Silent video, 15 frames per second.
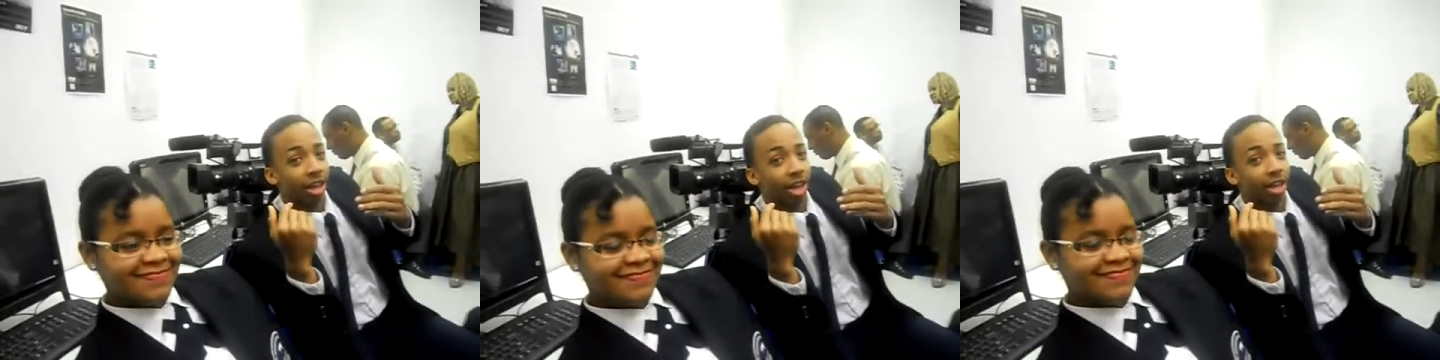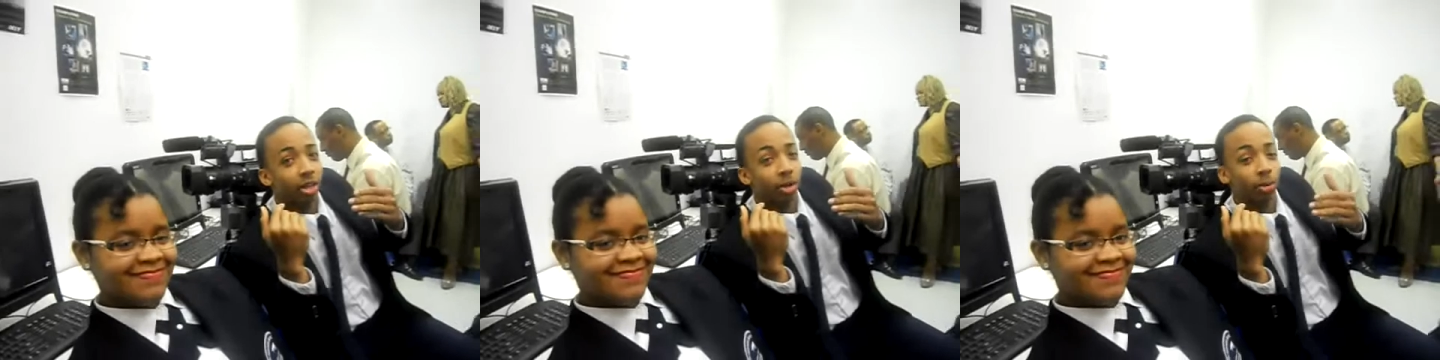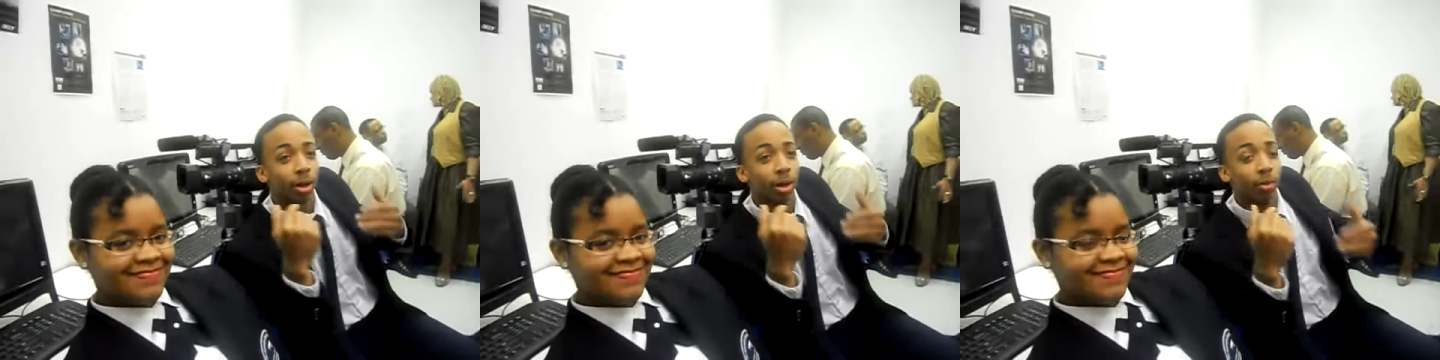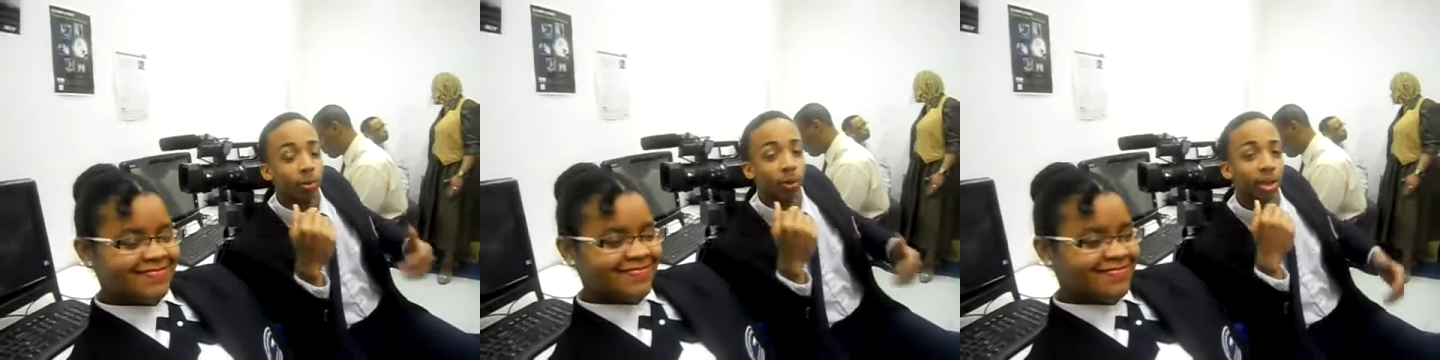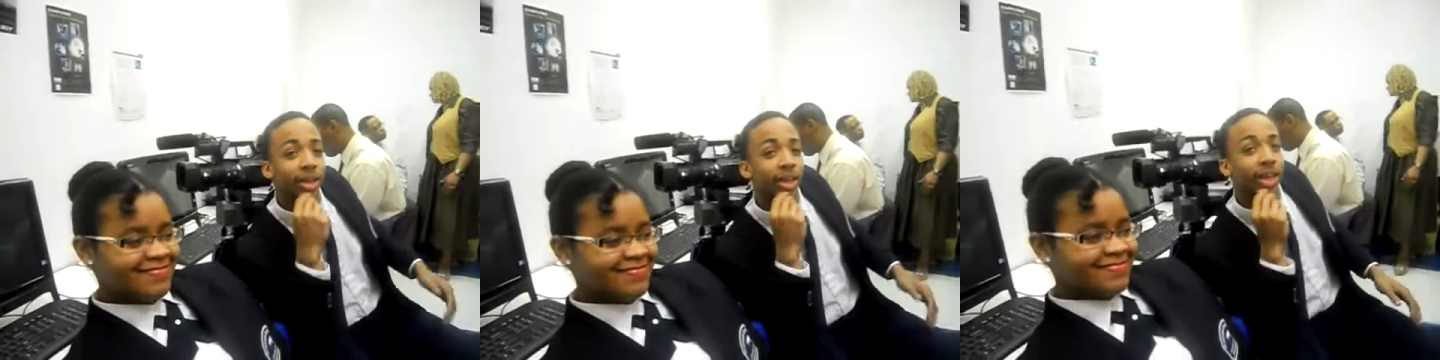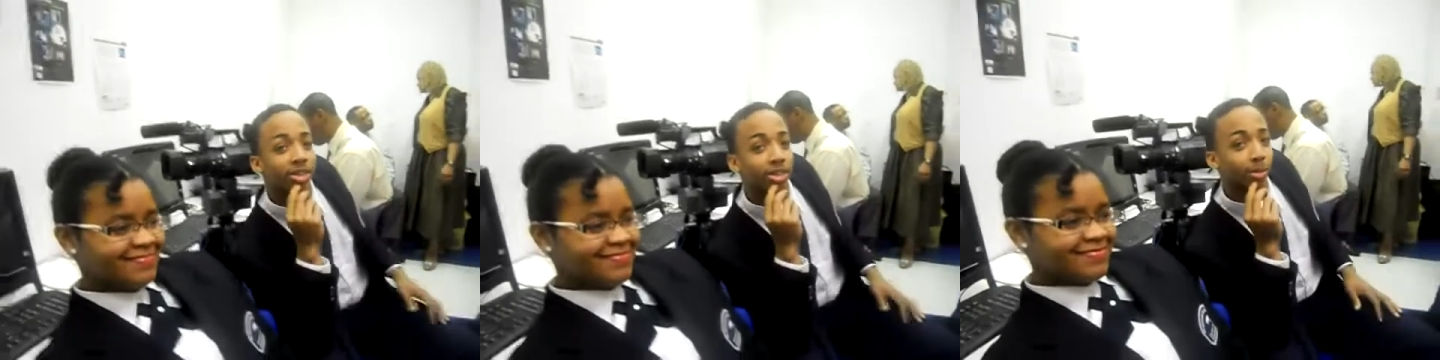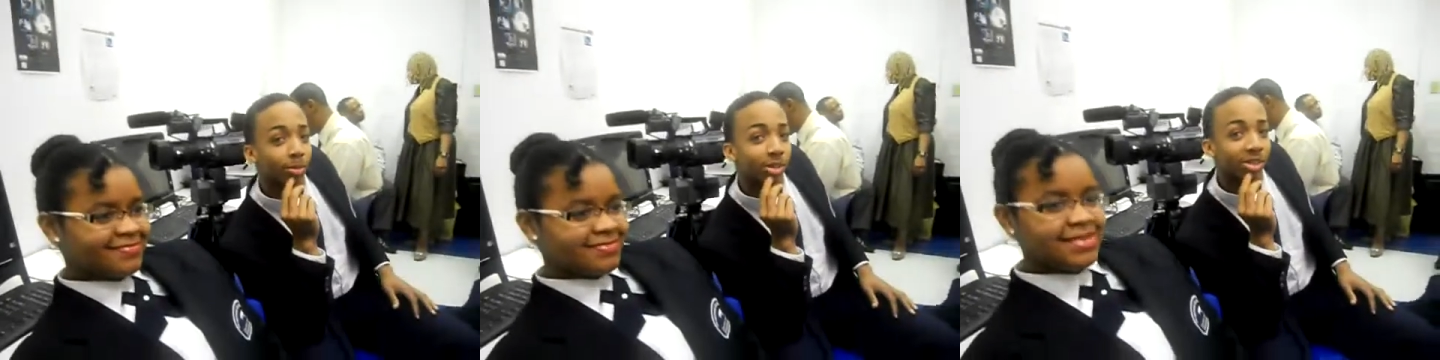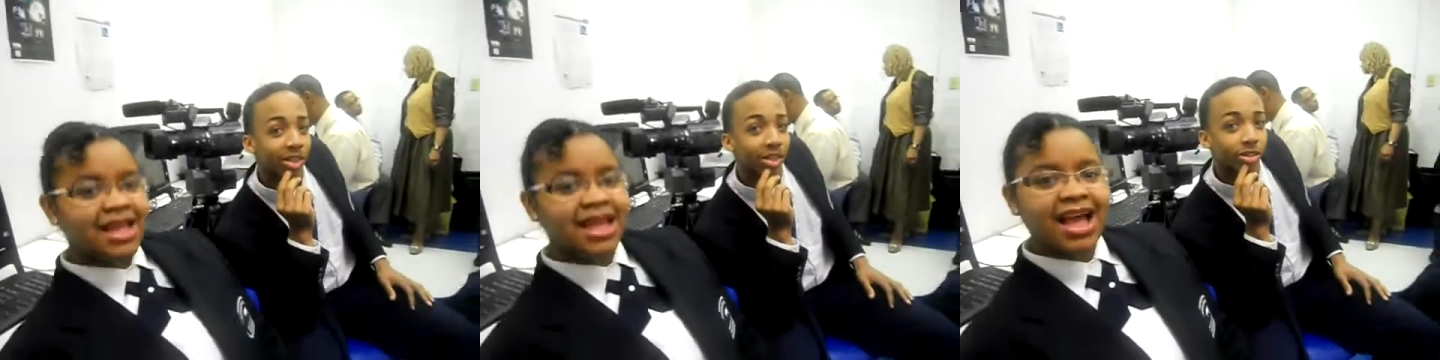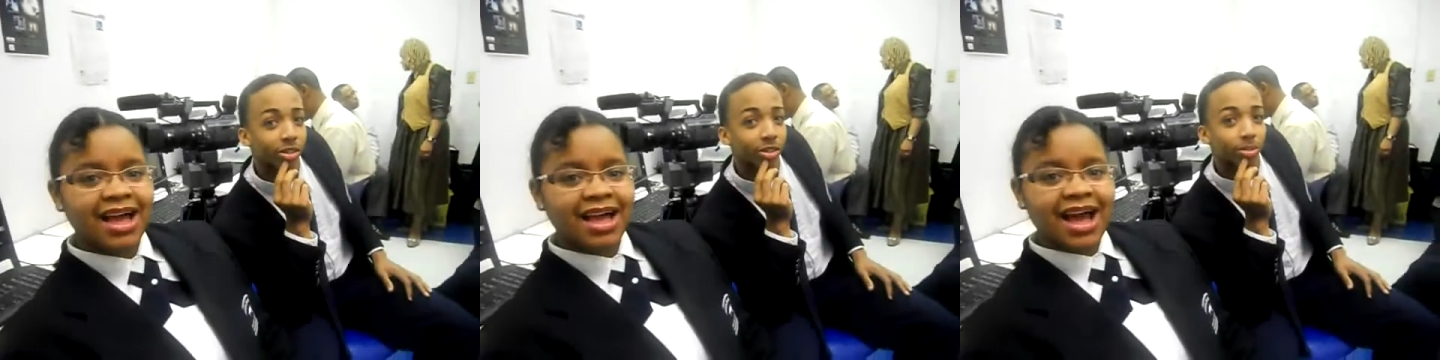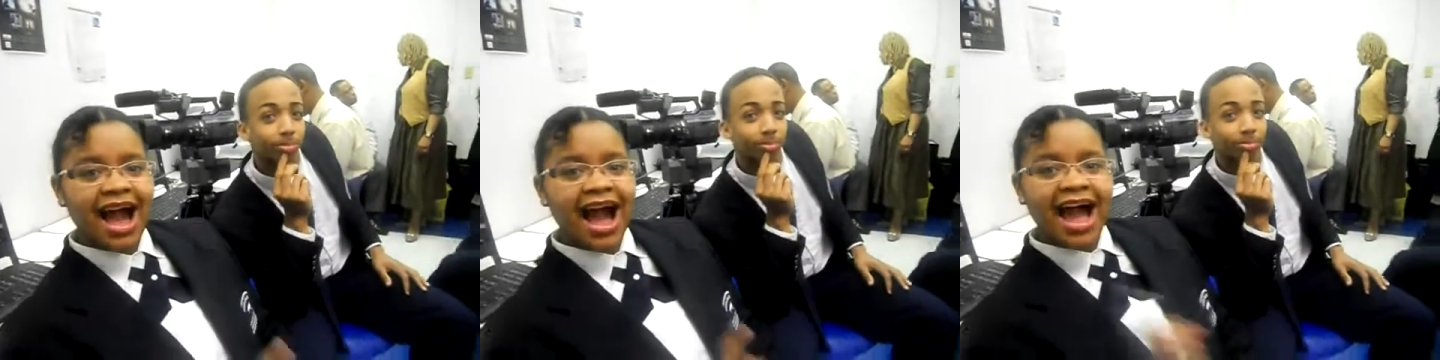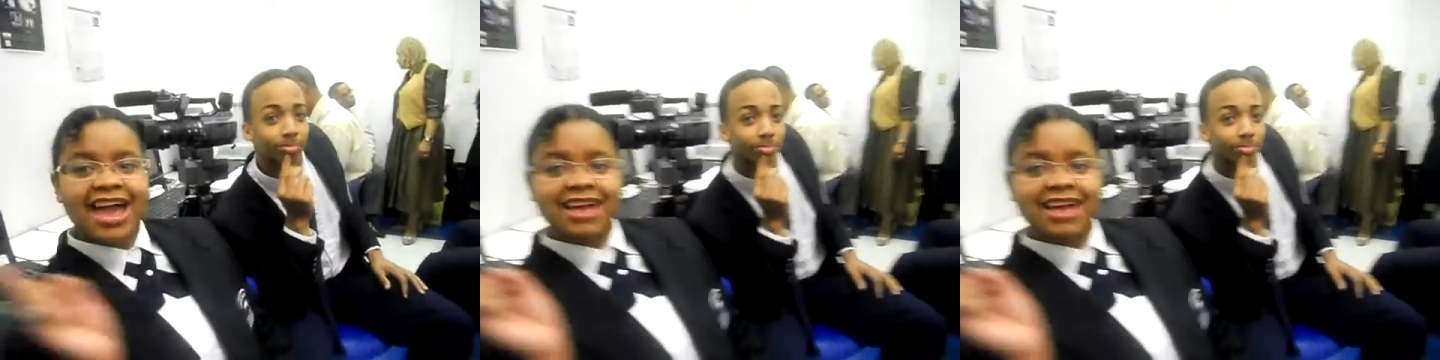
Speaker 1: You know what? Pinky has something to say too. I